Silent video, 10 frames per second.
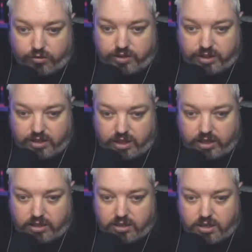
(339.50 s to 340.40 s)
to the
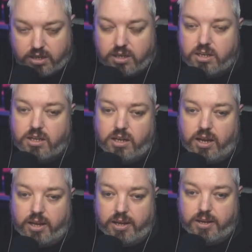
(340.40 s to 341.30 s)
sides.
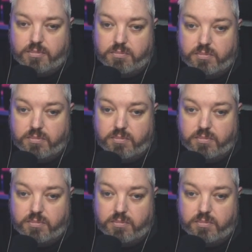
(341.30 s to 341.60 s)
And